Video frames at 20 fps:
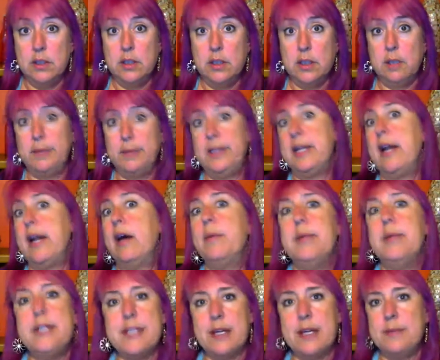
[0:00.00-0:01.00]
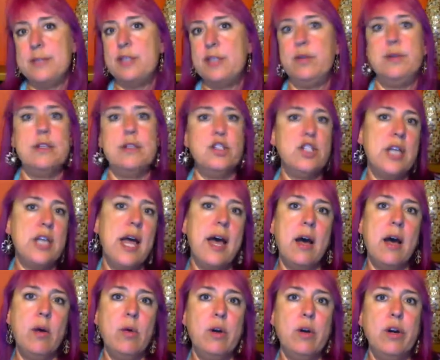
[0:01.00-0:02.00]
I mean, how many times you're in the
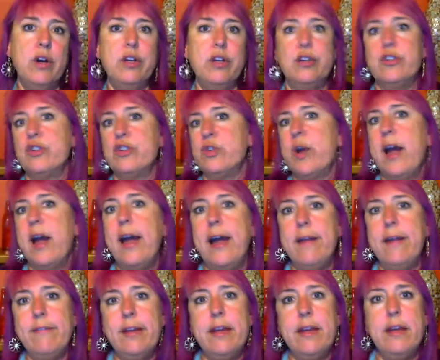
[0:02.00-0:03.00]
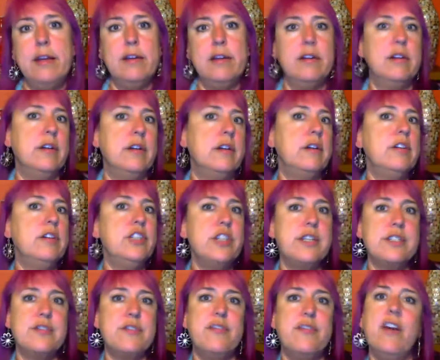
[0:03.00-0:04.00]
shower, you're driving, you're
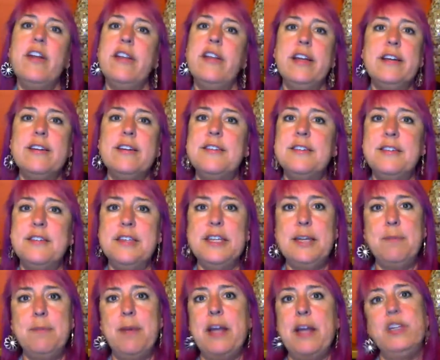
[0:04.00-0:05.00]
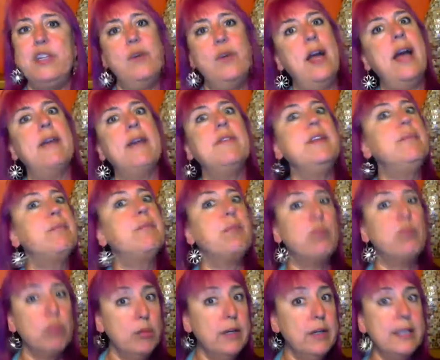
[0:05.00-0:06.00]
just falling to sleep, and you have a
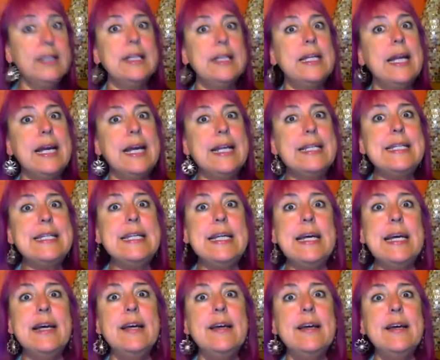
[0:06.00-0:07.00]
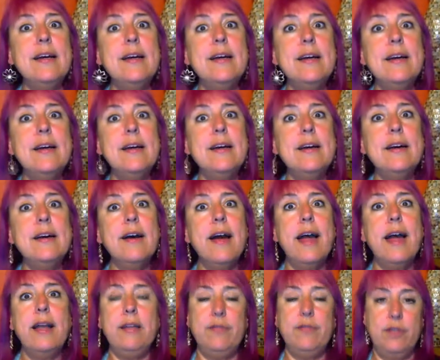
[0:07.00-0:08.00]
brilliant idea.
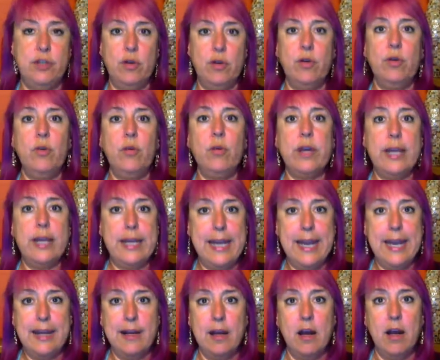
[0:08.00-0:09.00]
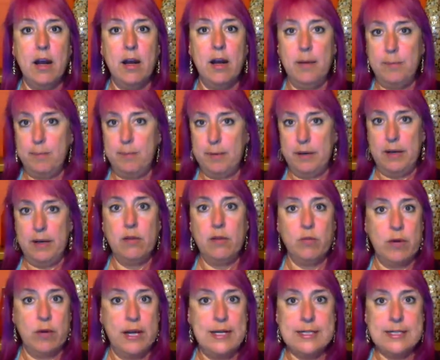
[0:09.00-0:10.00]
And if you don't get up and
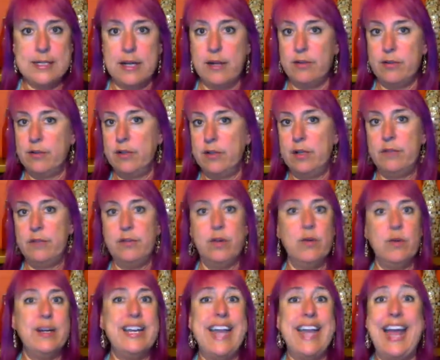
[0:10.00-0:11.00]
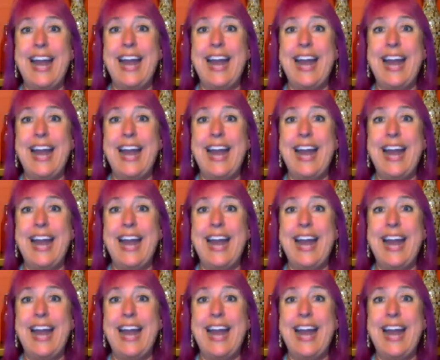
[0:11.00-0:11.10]
write it down, if you don't get